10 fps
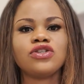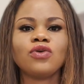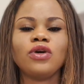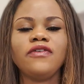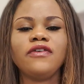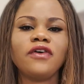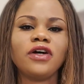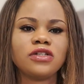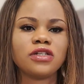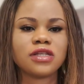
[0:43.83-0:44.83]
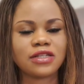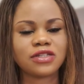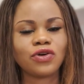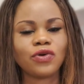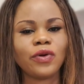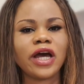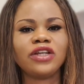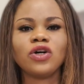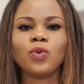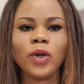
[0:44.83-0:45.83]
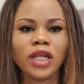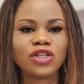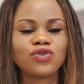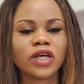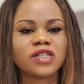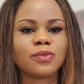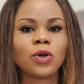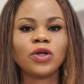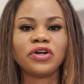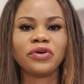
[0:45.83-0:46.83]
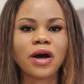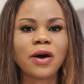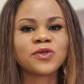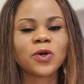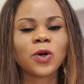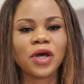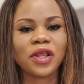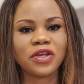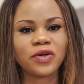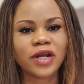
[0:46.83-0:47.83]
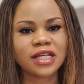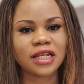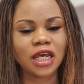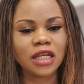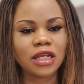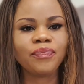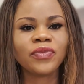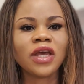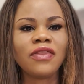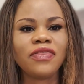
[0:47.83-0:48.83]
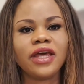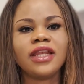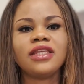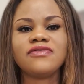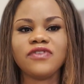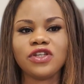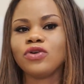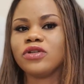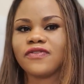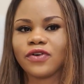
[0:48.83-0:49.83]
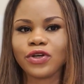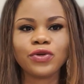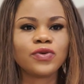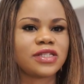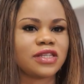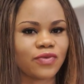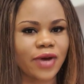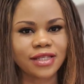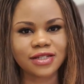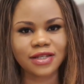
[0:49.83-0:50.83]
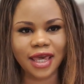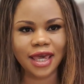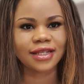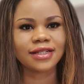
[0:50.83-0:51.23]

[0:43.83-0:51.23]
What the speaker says: So if you fall into this category and you're willing to explore other grounds other than United Kingdom, then this video is for you to stick right to the end.